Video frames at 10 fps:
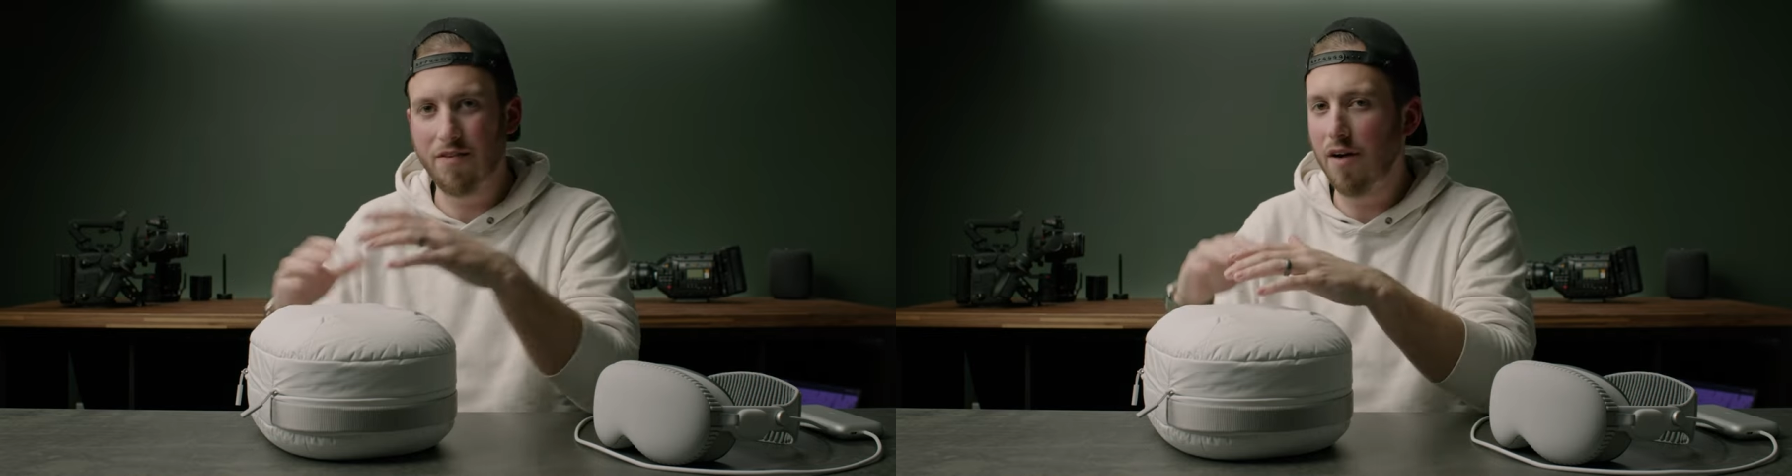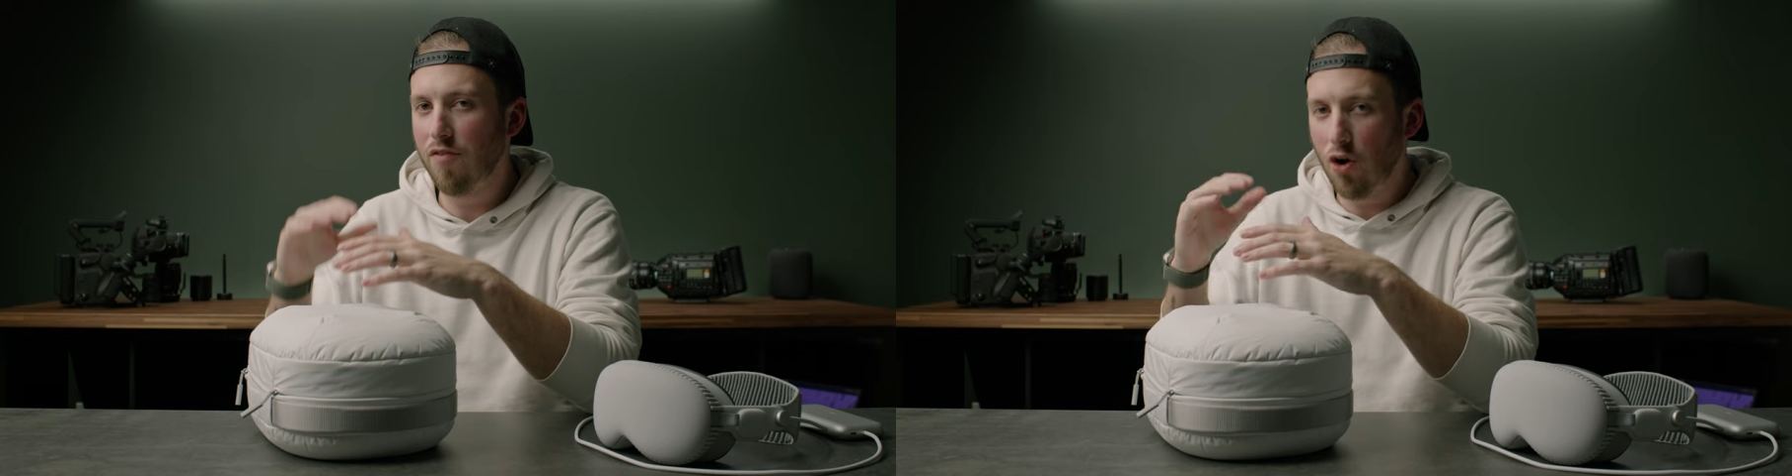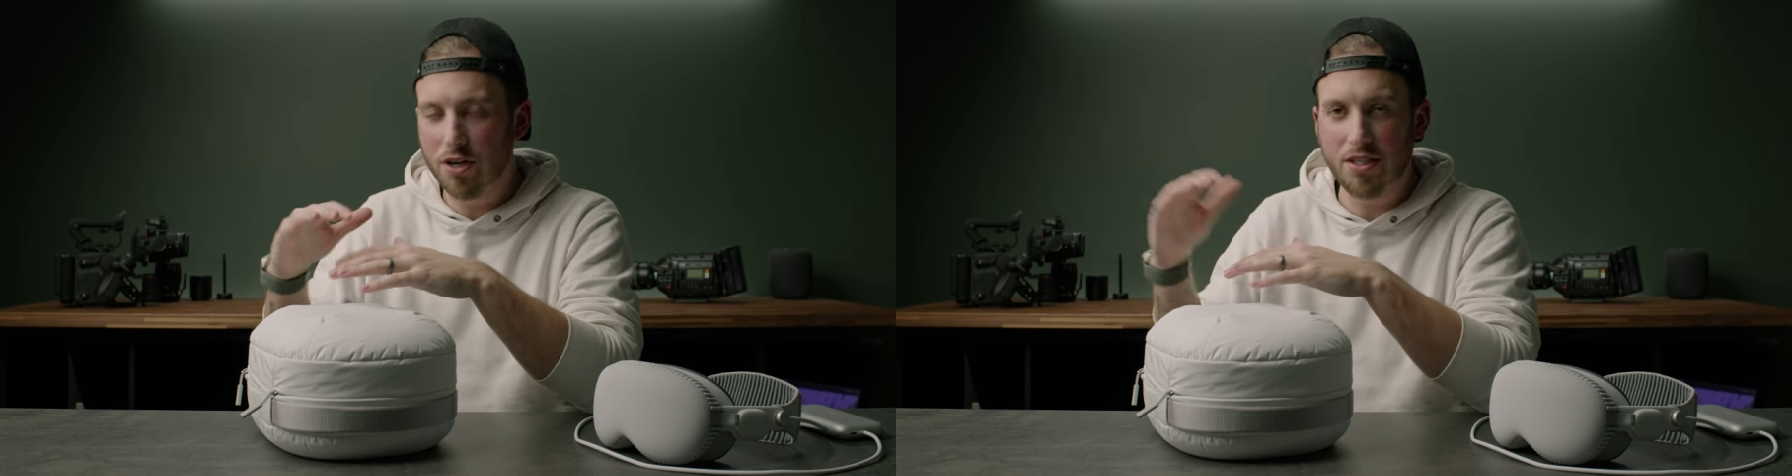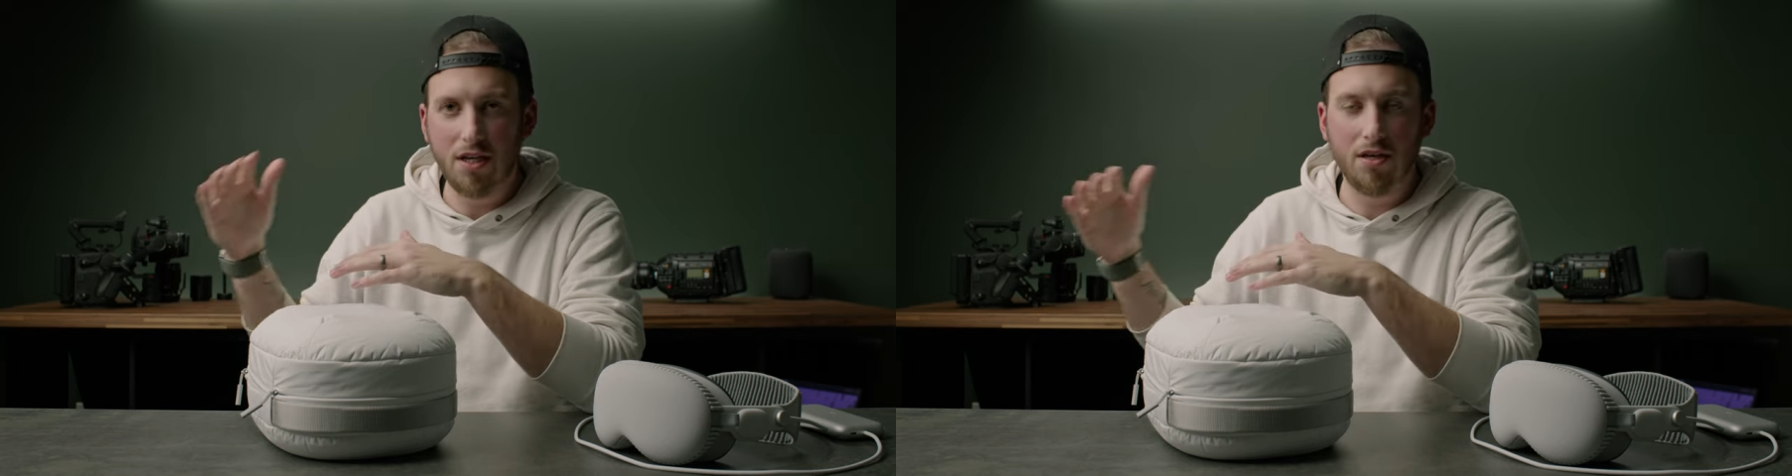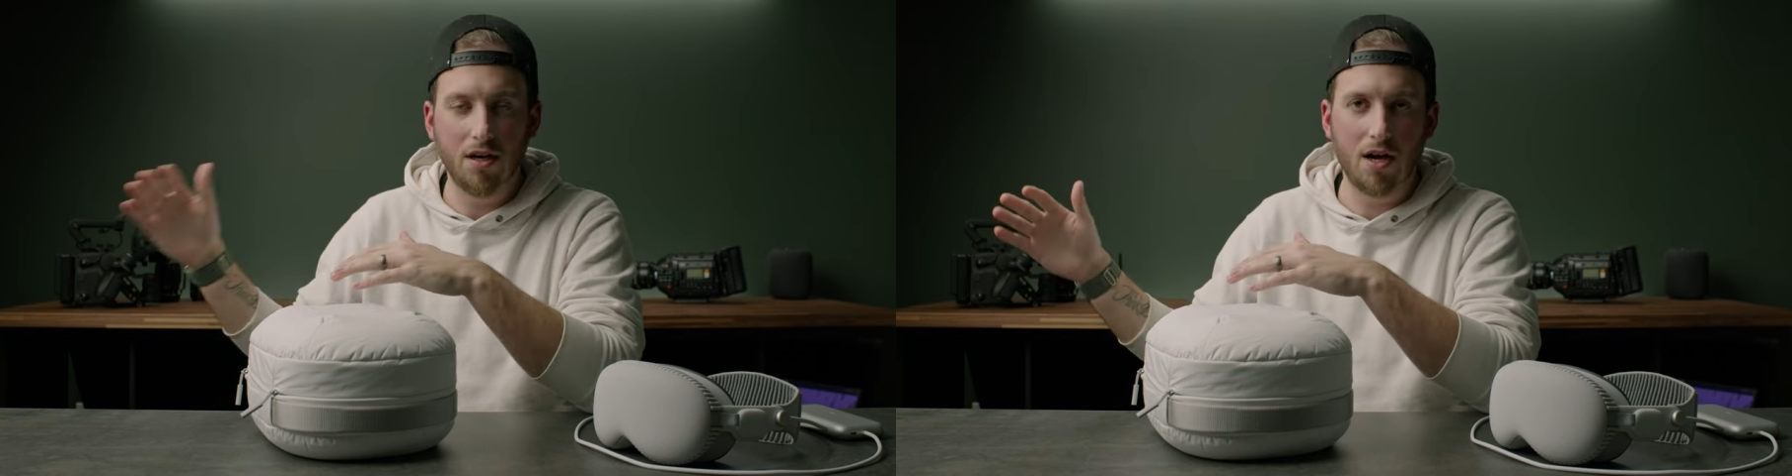And I've already
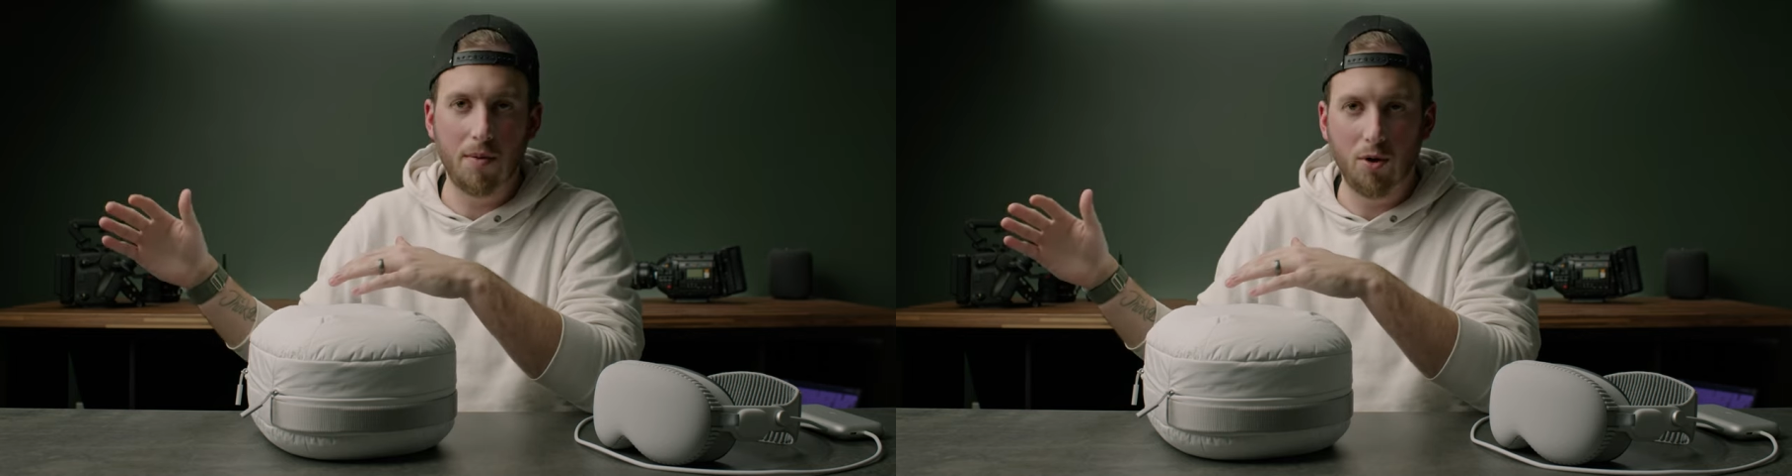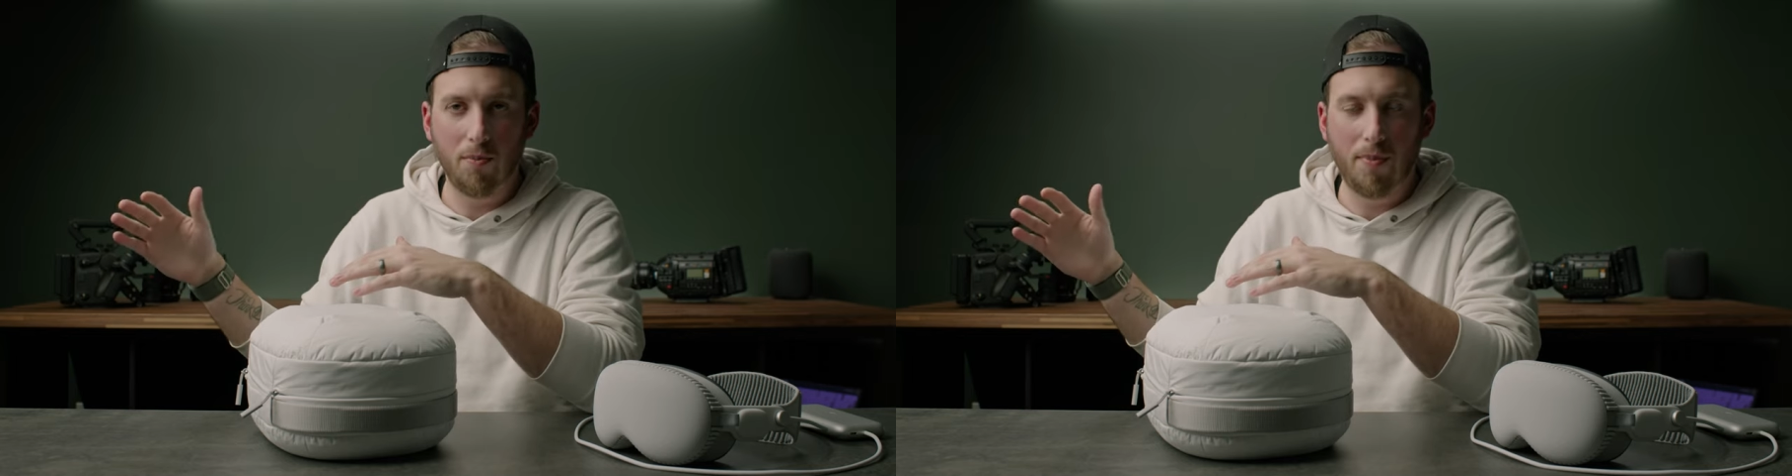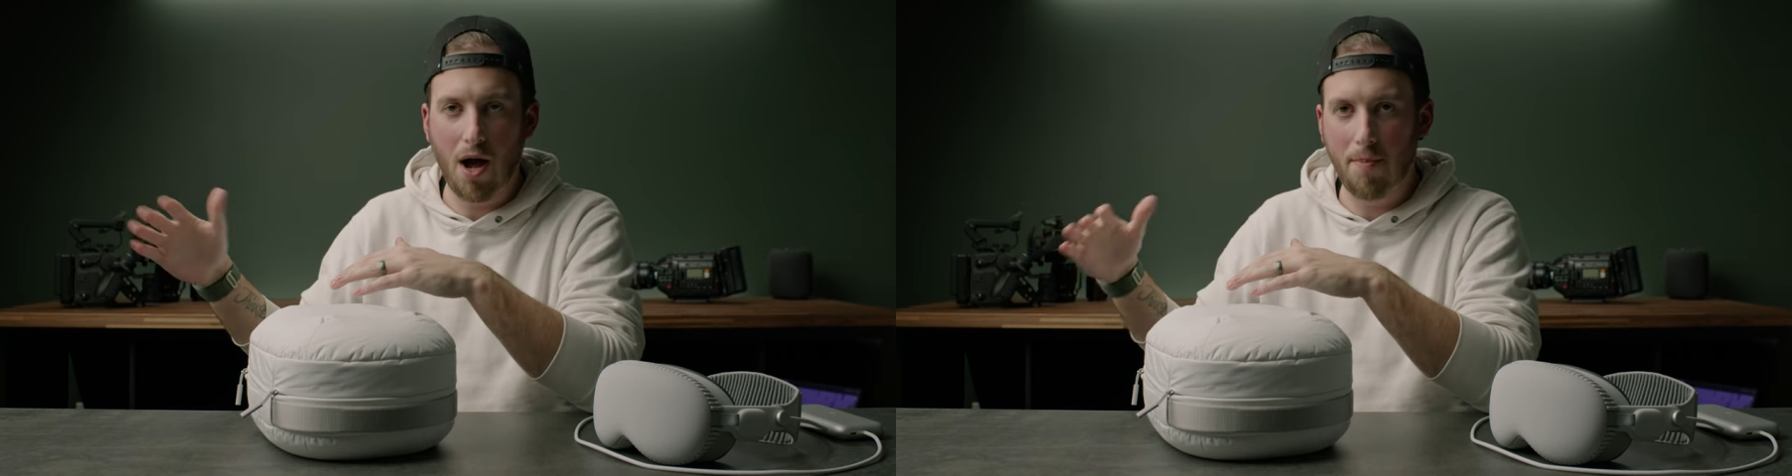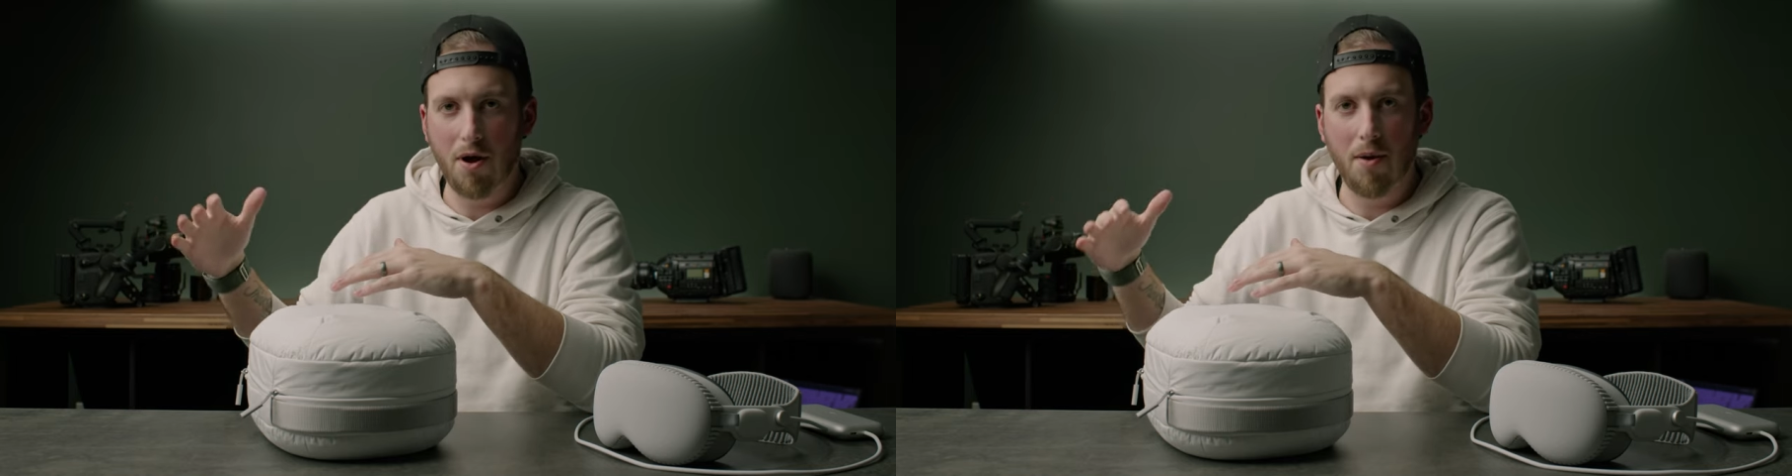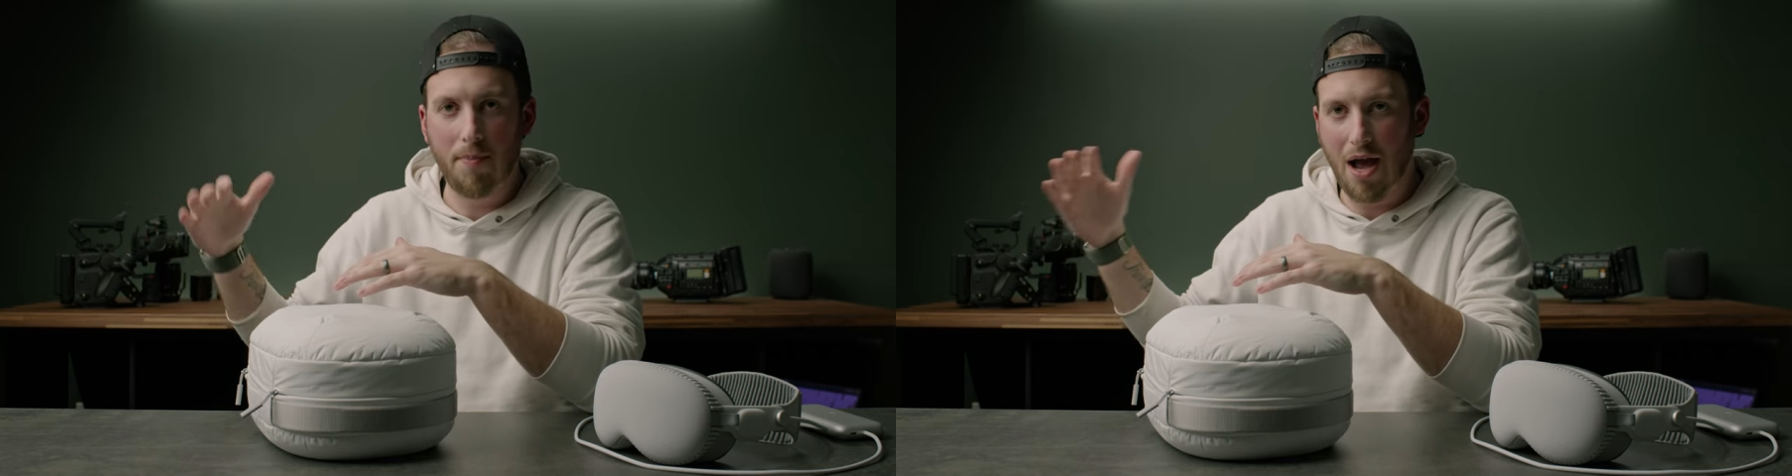seen a couple pop up